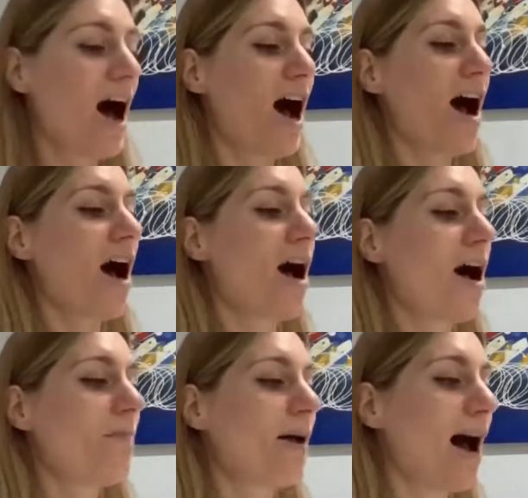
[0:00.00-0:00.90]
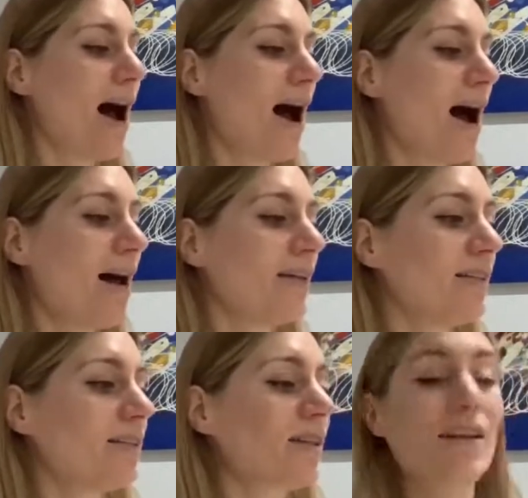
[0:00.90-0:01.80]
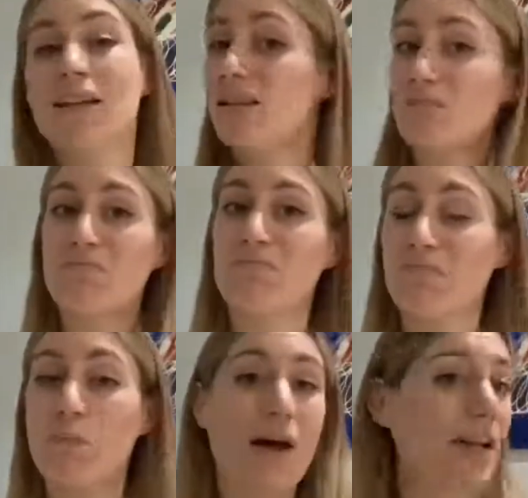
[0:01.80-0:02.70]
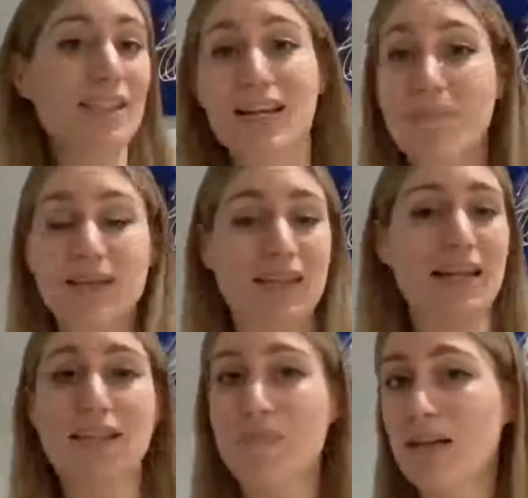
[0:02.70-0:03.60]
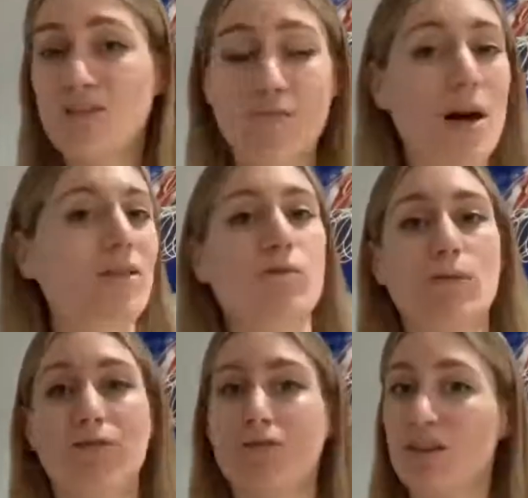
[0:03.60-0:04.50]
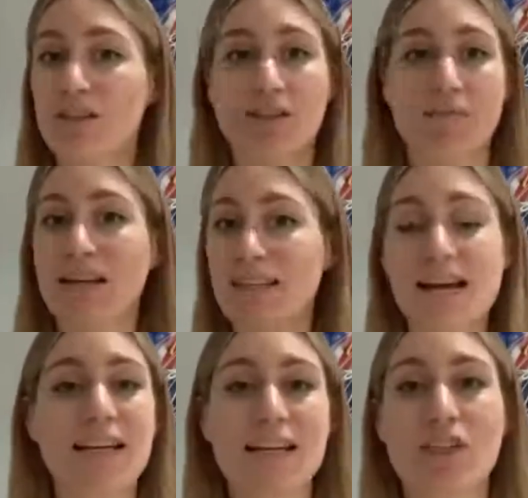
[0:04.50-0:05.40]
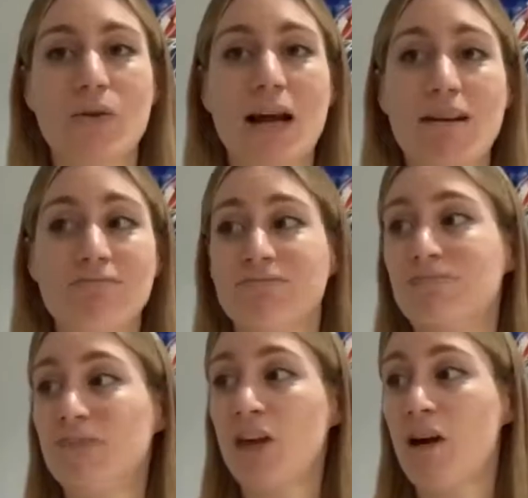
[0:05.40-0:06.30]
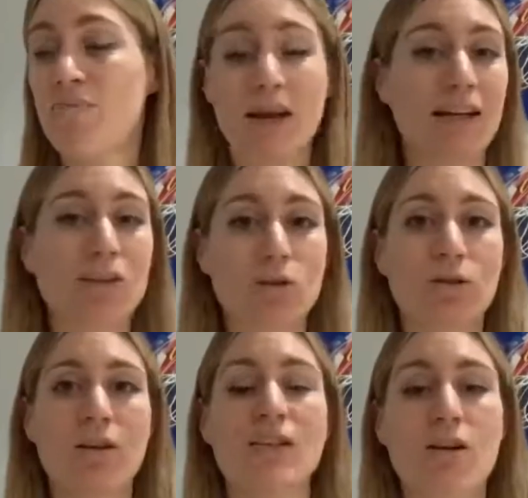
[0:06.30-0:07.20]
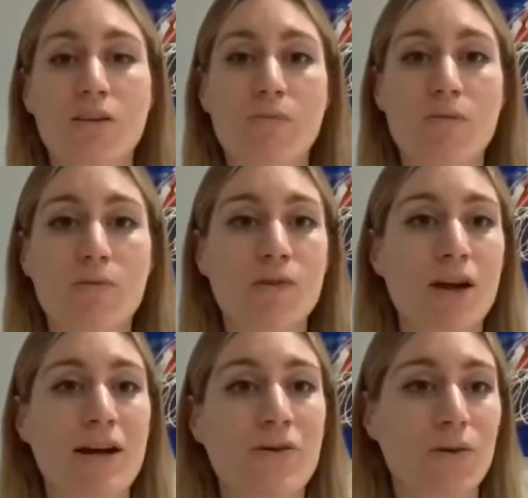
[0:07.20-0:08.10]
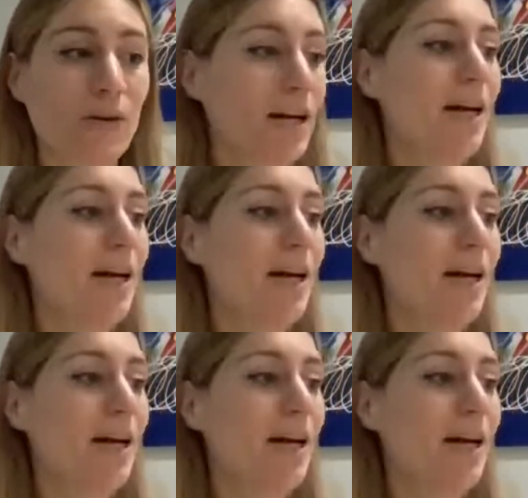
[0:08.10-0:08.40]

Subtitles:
And it doesn't, where they sleep is a matter of personal preference, and taking into account, you know, making sure that there's no other problems going on.